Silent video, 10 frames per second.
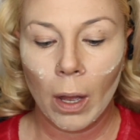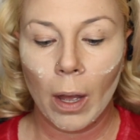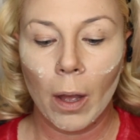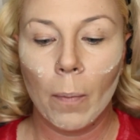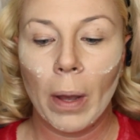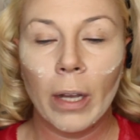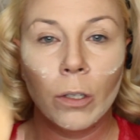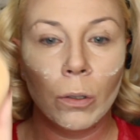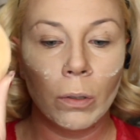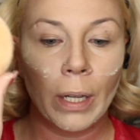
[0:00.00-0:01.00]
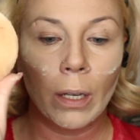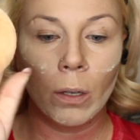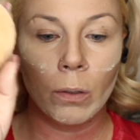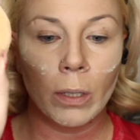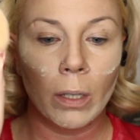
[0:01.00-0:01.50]
I do like
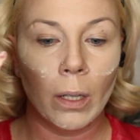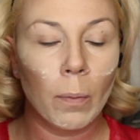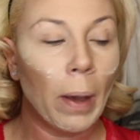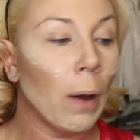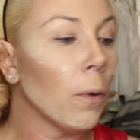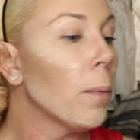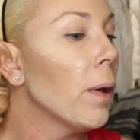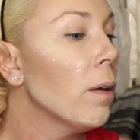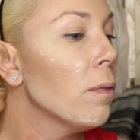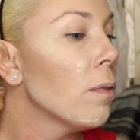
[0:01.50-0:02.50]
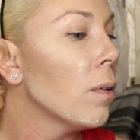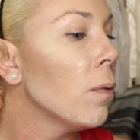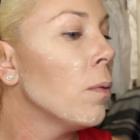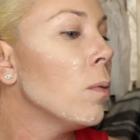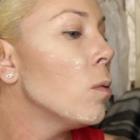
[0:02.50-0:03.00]
using the powder puff,
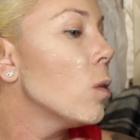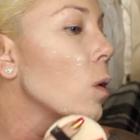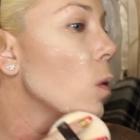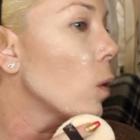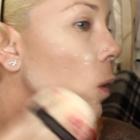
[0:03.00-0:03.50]
so you